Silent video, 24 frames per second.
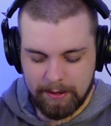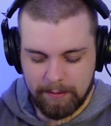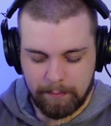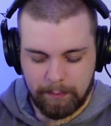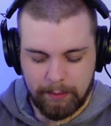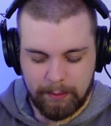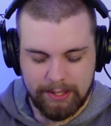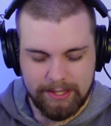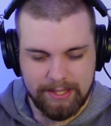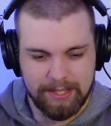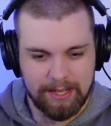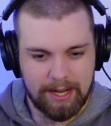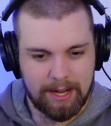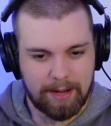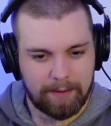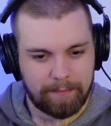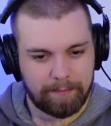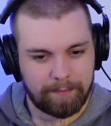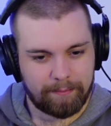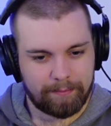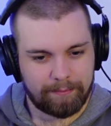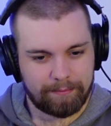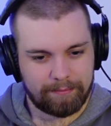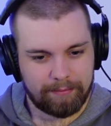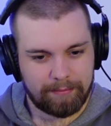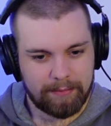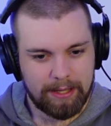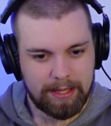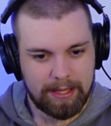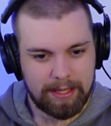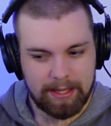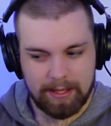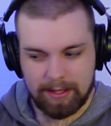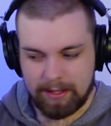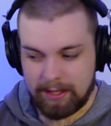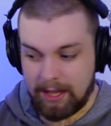But um,
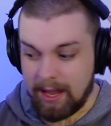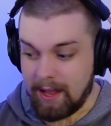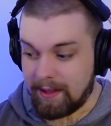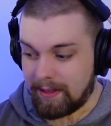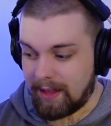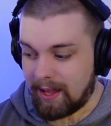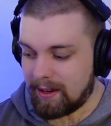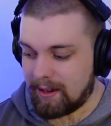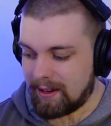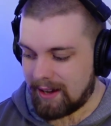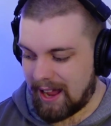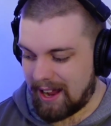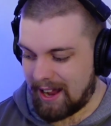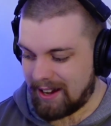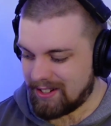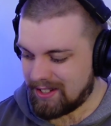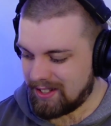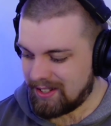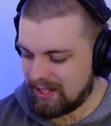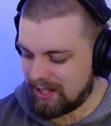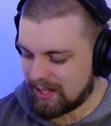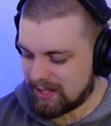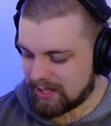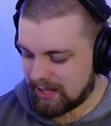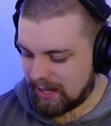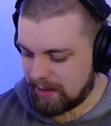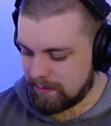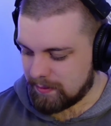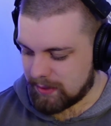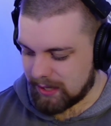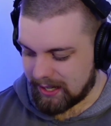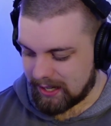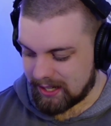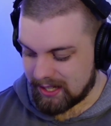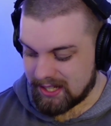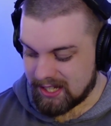yeah, that actually seems
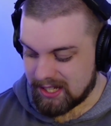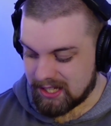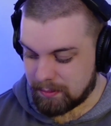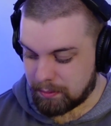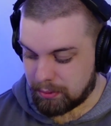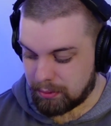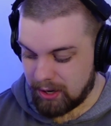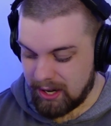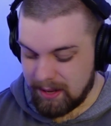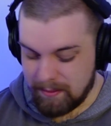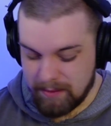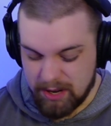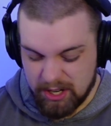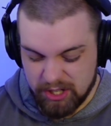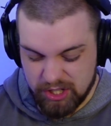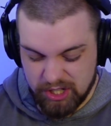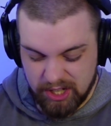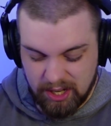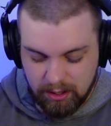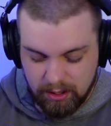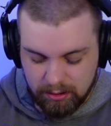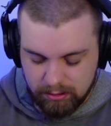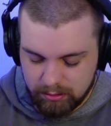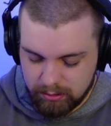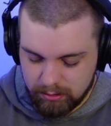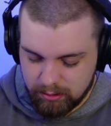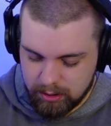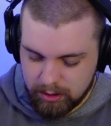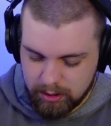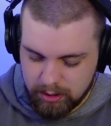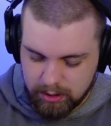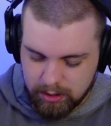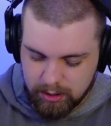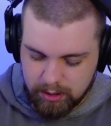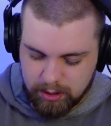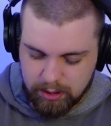like it's, it's pretty much it.
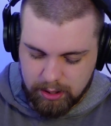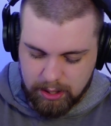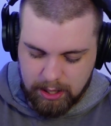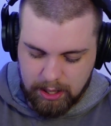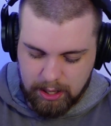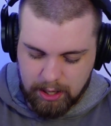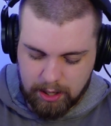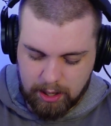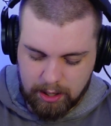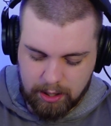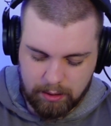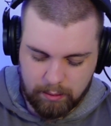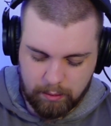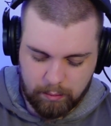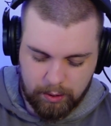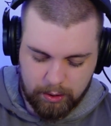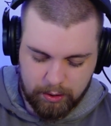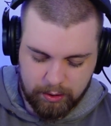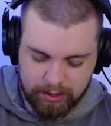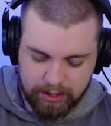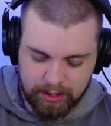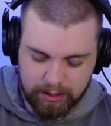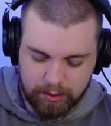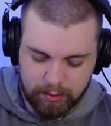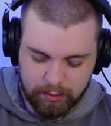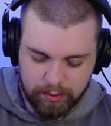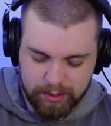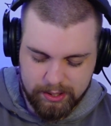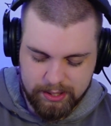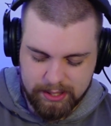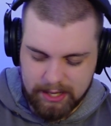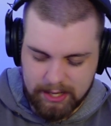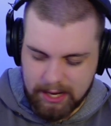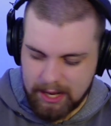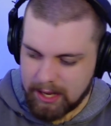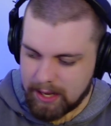Uh, we got the little
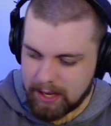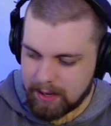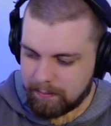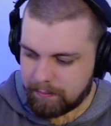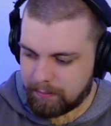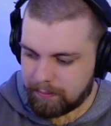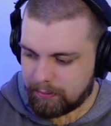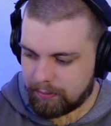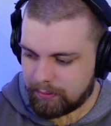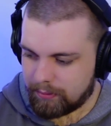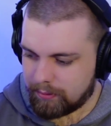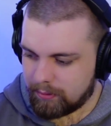stamp.